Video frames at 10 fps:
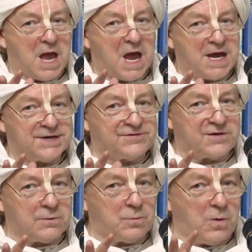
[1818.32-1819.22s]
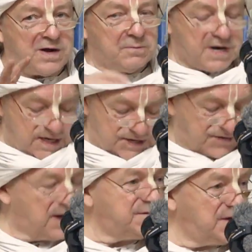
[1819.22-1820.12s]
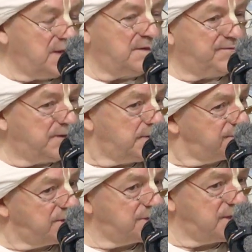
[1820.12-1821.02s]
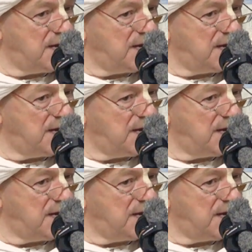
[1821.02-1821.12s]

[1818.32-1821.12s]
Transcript: And so when we're discussing the verses